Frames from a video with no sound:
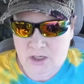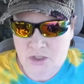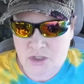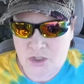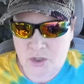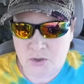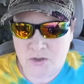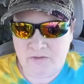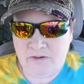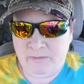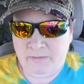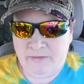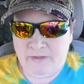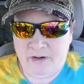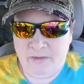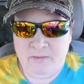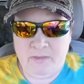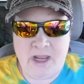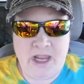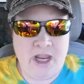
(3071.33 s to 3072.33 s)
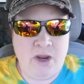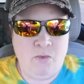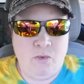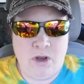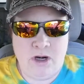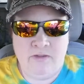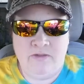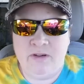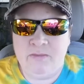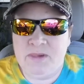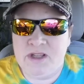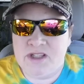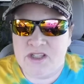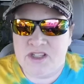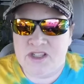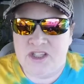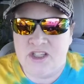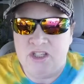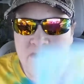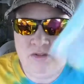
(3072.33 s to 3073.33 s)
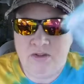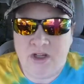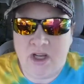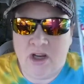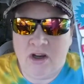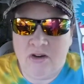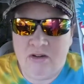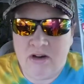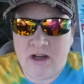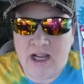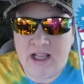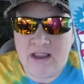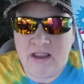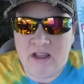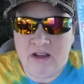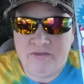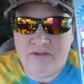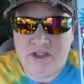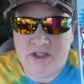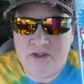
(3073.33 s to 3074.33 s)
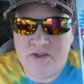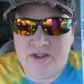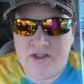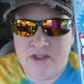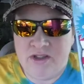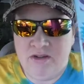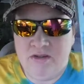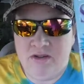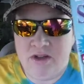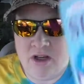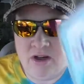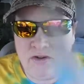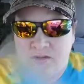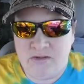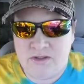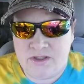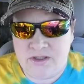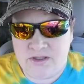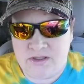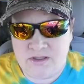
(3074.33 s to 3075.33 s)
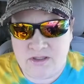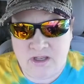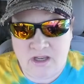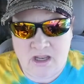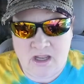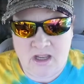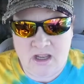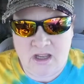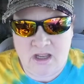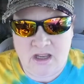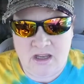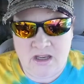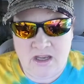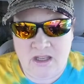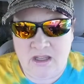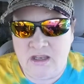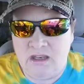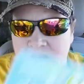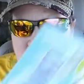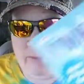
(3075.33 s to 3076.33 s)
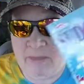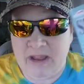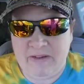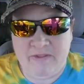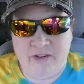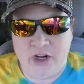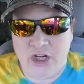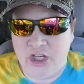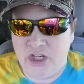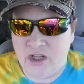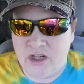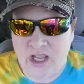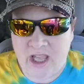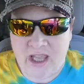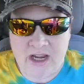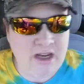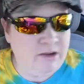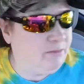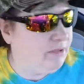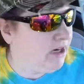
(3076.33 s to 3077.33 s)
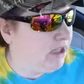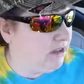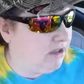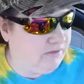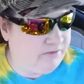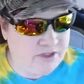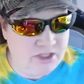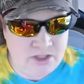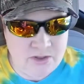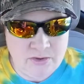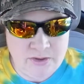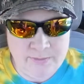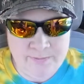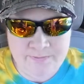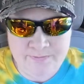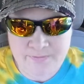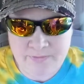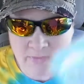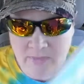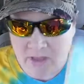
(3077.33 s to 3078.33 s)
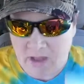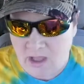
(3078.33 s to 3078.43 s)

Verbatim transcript: two of them for me. One of them is a Sudoku. I love to do Sudokus, uh, and I'm not very good at it, but I love to do them.